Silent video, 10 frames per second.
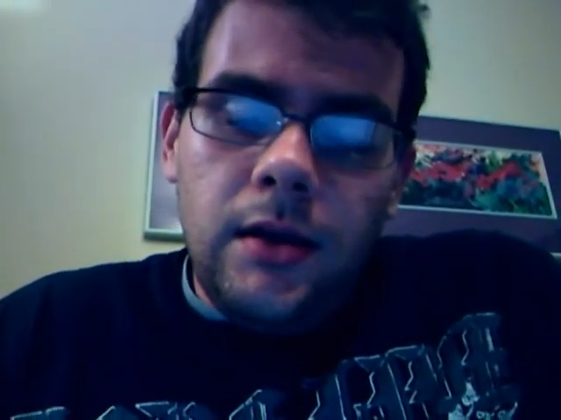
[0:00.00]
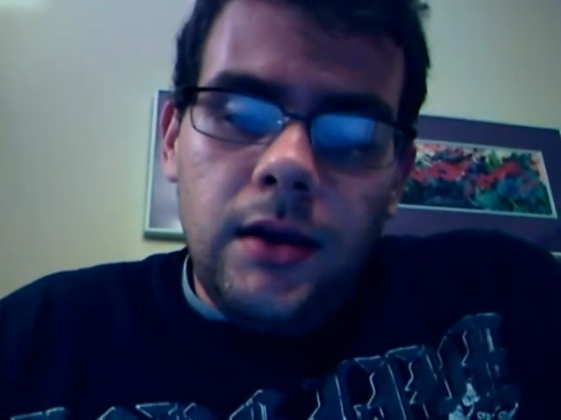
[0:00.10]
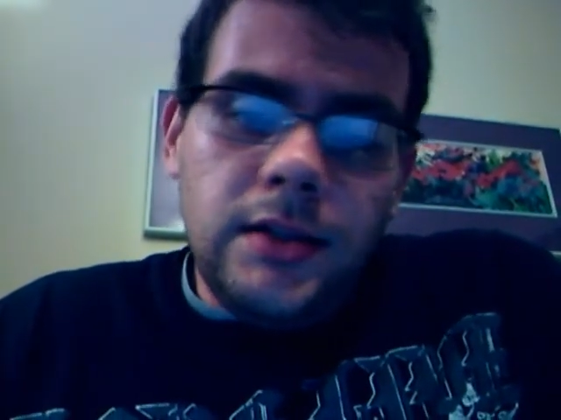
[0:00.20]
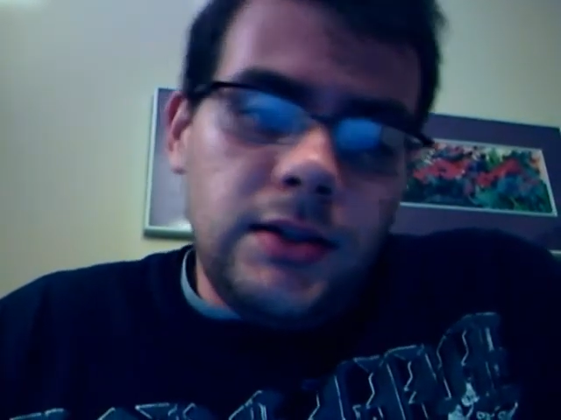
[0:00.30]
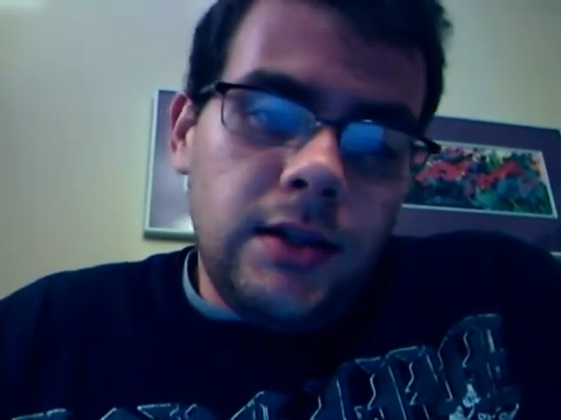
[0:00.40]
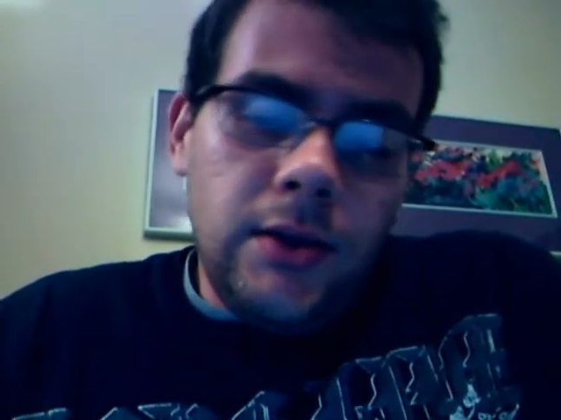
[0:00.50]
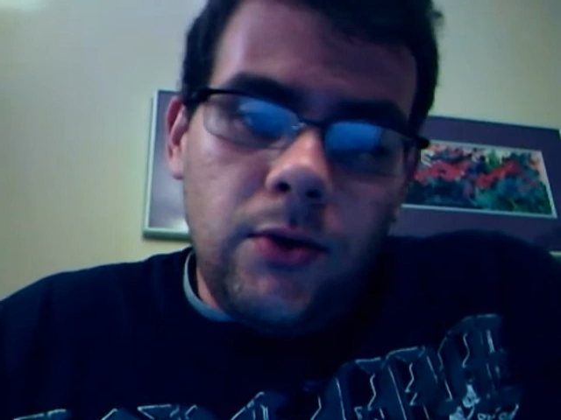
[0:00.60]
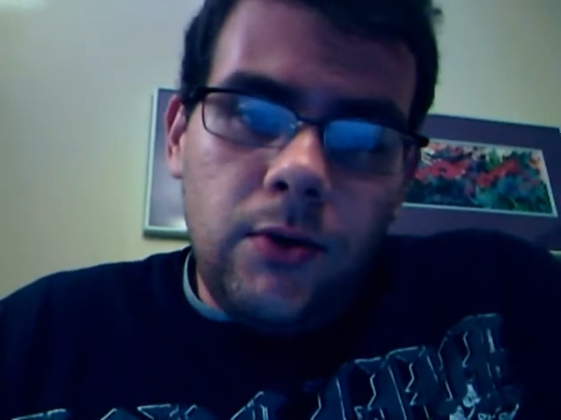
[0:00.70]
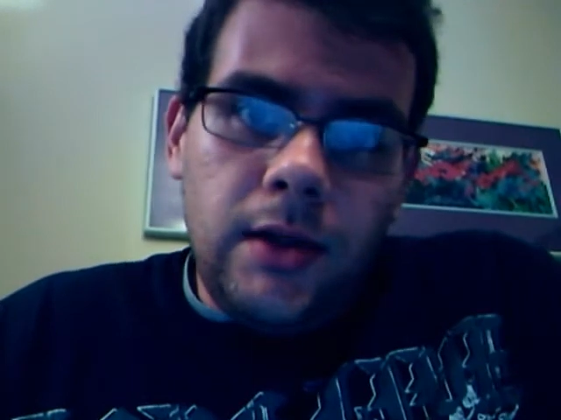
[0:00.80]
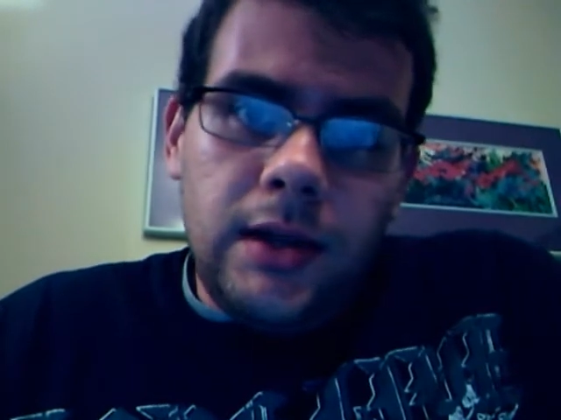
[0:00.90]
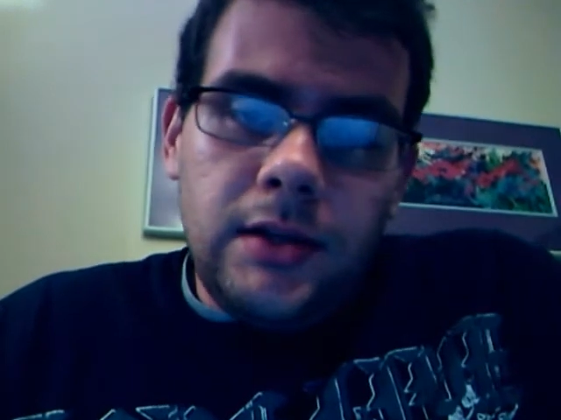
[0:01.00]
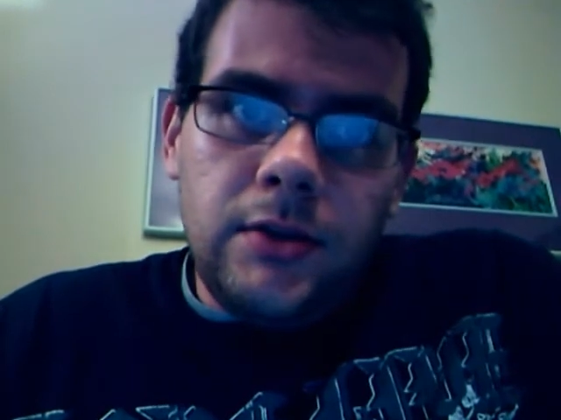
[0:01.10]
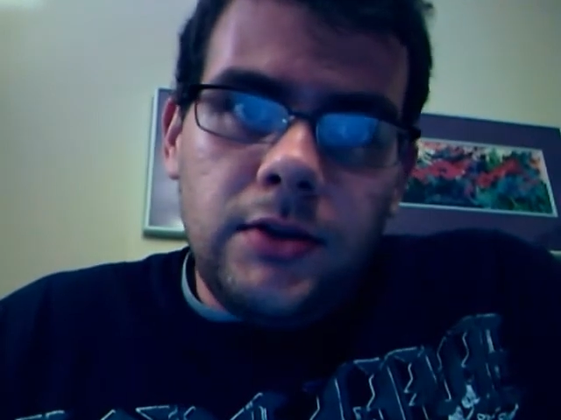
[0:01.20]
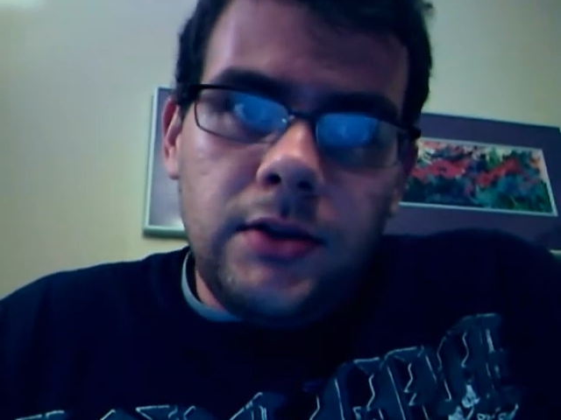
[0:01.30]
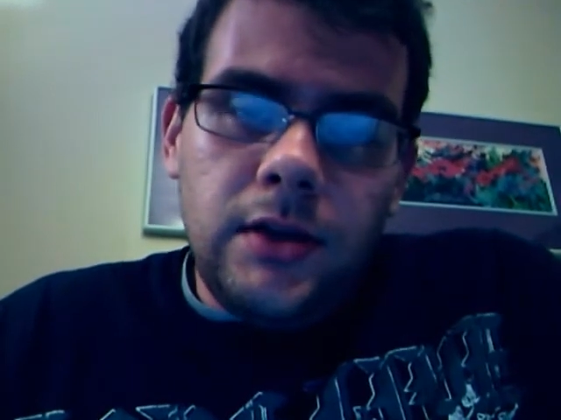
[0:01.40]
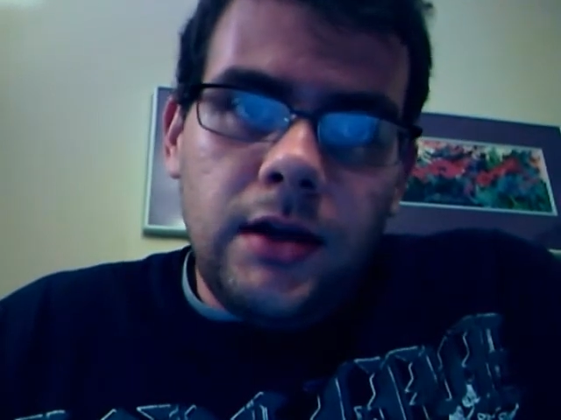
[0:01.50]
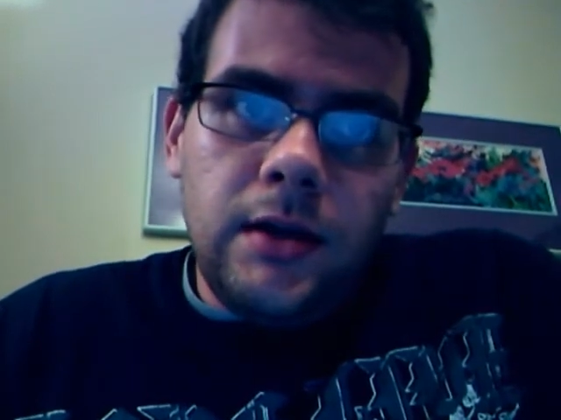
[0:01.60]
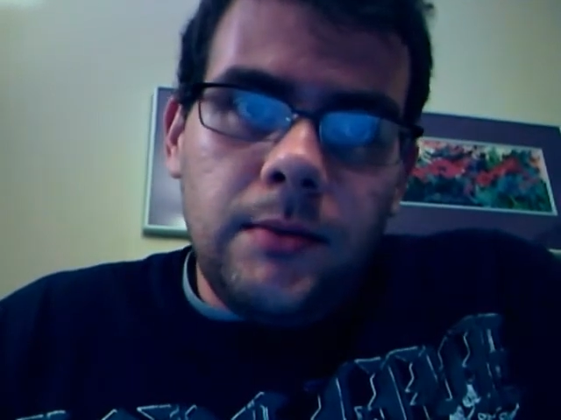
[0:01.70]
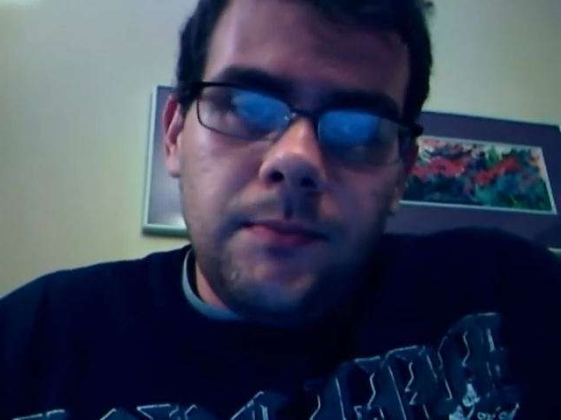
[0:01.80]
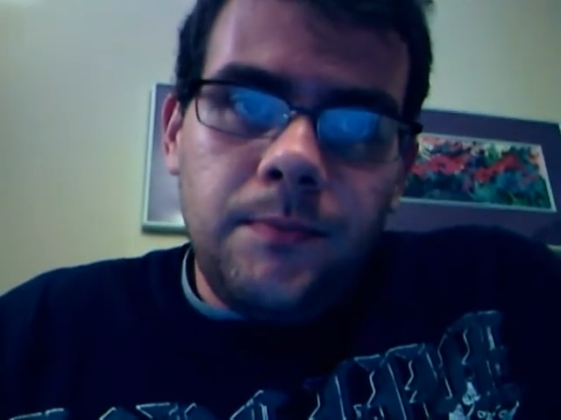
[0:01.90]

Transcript: the E. coli due to